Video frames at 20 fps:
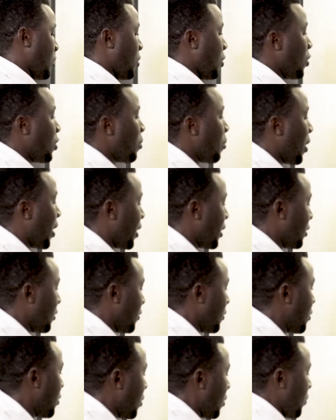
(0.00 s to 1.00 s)
on my
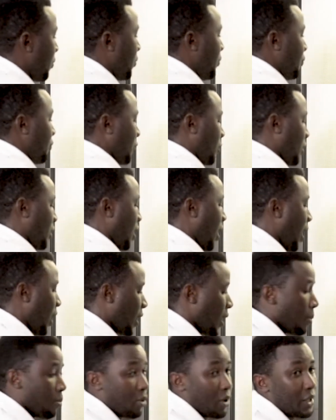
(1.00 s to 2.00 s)

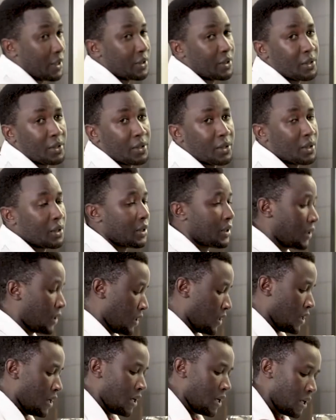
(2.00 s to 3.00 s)
agar plates.
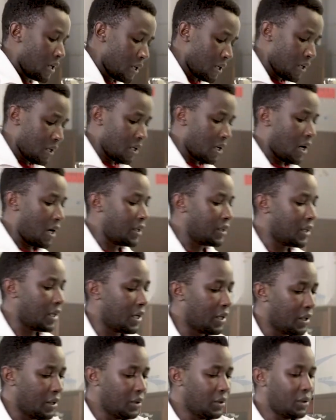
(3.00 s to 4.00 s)
As
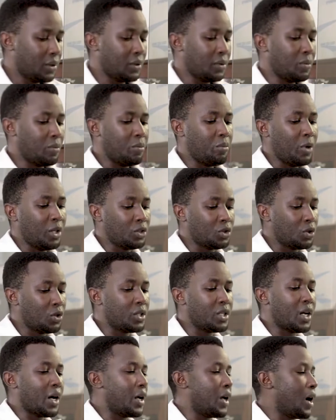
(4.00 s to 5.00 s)
I
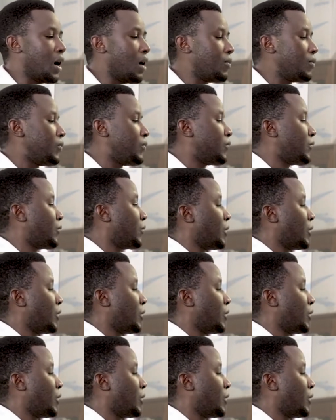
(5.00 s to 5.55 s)
mentioned, I have